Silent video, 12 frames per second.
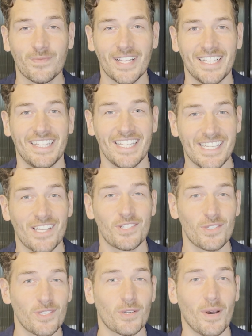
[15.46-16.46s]
let's answer
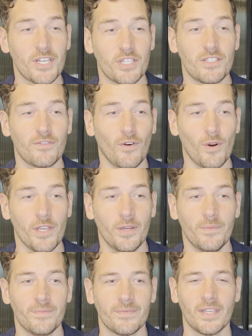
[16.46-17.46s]
those questions for you.
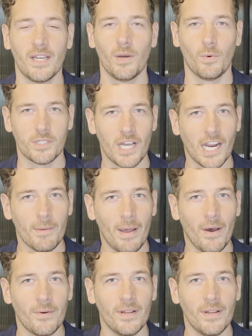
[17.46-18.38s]
We'll talk about